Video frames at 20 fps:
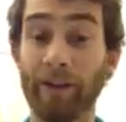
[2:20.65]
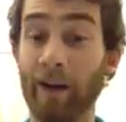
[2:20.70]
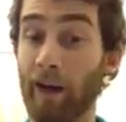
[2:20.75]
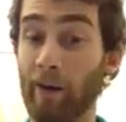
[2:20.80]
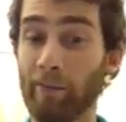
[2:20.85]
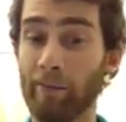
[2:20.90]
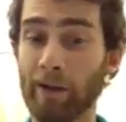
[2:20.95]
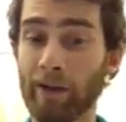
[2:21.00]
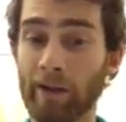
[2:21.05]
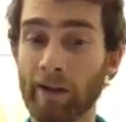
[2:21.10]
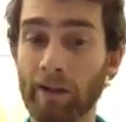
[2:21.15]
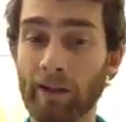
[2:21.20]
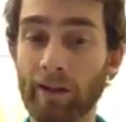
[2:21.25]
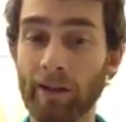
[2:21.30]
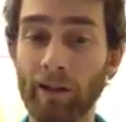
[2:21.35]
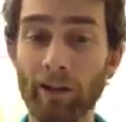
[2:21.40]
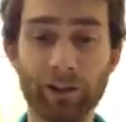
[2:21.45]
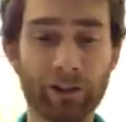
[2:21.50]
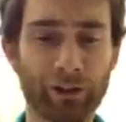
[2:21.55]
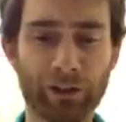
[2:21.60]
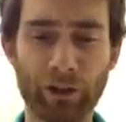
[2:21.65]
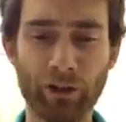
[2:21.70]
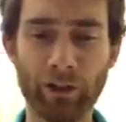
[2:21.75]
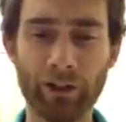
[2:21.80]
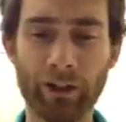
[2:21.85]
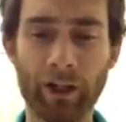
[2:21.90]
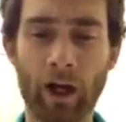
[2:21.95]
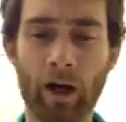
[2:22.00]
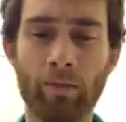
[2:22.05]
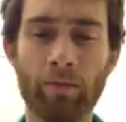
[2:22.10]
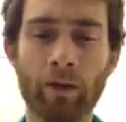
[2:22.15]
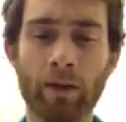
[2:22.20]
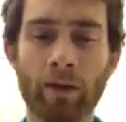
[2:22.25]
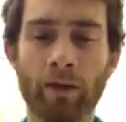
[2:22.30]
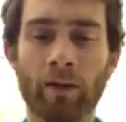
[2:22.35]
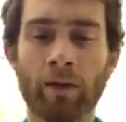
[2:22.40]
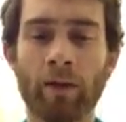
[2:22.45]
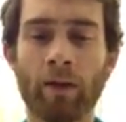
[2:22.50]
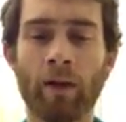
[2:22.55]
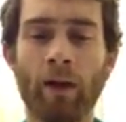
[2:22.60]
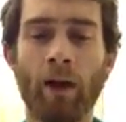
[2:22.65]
Not me. Surely not me.